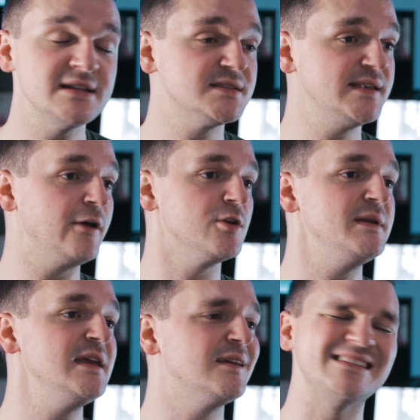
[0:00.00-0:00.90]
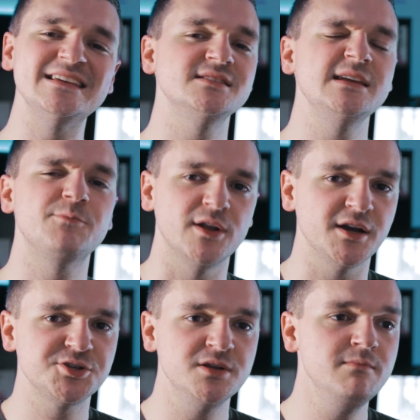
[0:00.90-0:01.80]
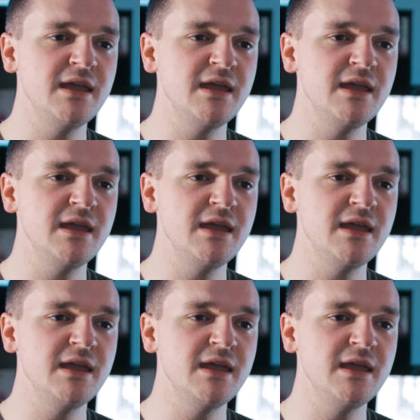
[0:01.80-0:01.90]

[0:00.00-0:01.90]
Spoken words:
Let's say on a big Disney production,